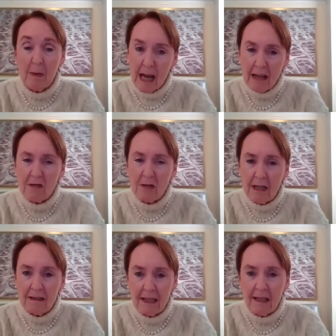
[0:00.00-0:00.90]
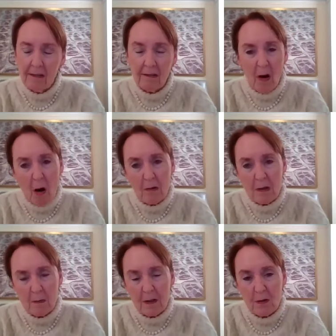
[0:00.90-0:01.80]
but actually I think it's
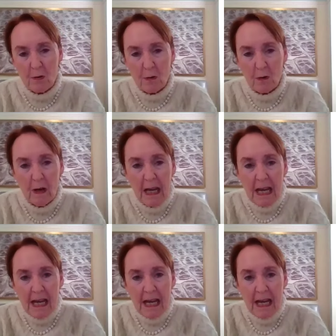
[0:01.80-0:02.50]
always been true,